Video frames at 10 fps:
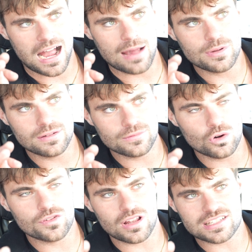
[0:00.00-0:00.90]
I've been
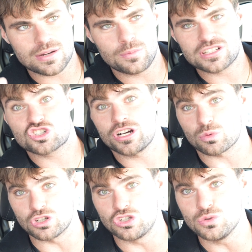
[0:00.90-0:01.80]
over the last couple of months trying to
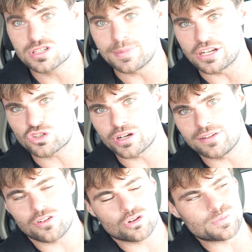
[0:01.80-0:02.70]
reduce my
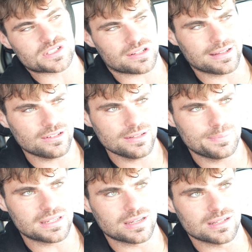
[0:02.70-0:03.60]
training volume slightly
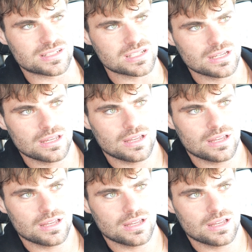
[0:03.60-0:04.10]
because